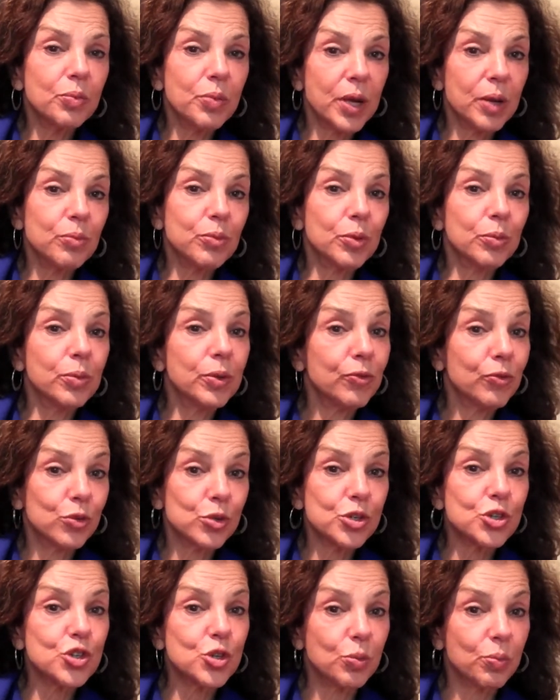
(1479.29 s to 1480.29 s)
paper before
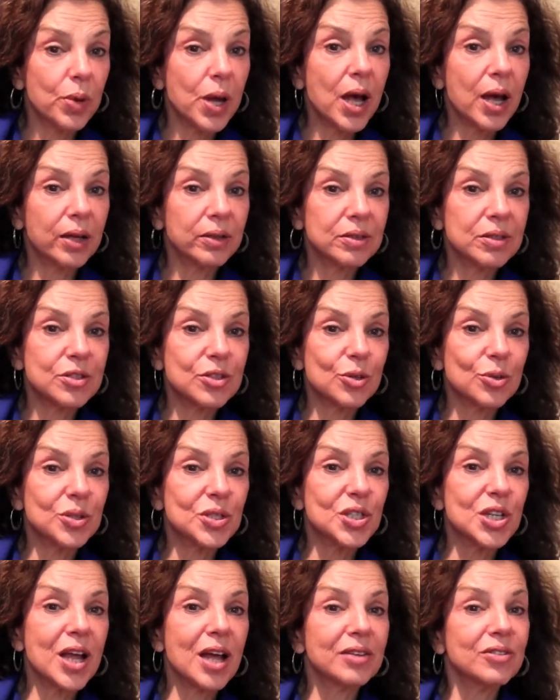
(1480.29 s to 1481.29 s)
Shabbat so
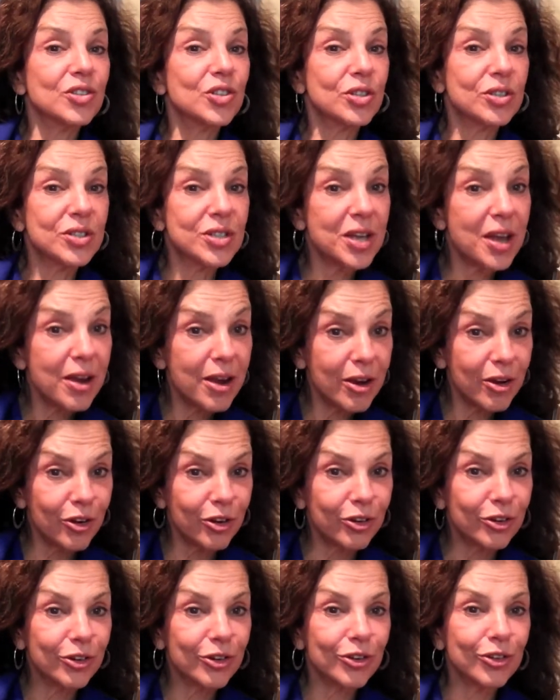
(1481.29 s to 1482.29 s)
as not to
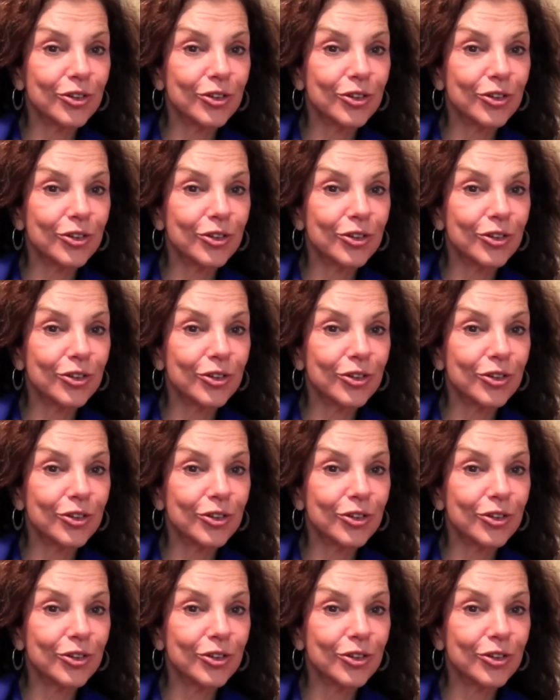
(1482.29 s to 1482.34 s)
tear, mm-hmm.